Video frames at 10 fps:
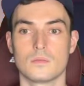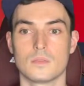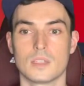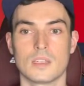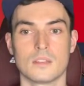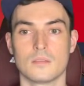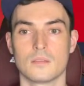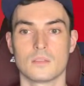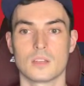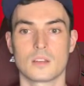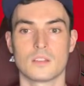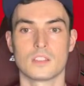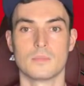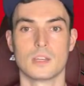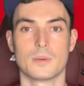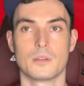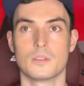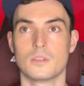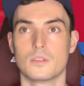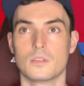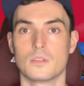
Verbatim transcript: Yeah, I can't see my opponent...